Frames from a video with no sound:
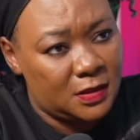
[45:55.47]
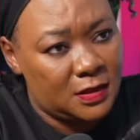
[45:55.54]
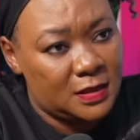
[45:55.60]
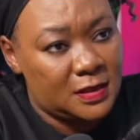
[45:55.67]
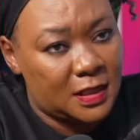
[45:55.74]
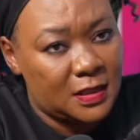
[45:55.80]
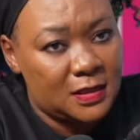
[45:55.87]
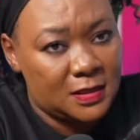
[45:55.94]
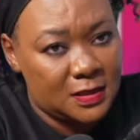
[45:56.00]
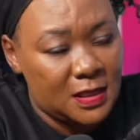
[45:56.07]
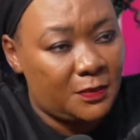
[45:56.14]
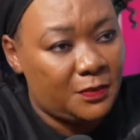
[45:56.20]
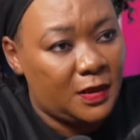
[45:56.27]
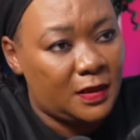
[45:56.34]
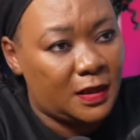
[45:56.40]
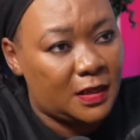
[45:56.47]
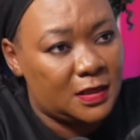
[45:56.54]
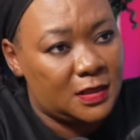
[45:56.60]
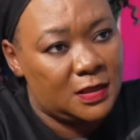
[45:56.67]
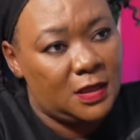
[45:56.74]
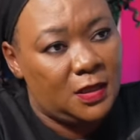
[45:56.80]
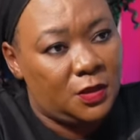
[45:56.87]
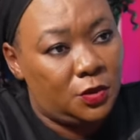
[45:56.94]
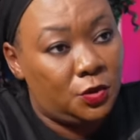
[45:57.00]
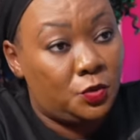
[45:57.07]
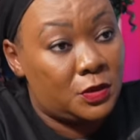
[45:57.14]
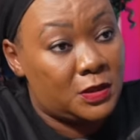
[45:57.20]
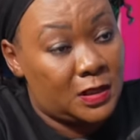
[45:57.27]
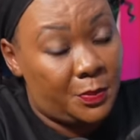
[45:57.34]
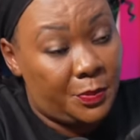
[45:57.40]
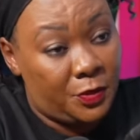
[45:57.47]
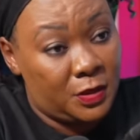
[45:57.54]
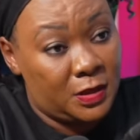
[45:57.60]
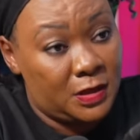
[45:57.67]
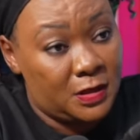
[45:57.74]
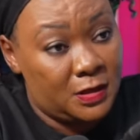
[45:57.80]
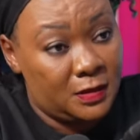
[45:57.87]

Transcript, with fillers: Is that something that you would support?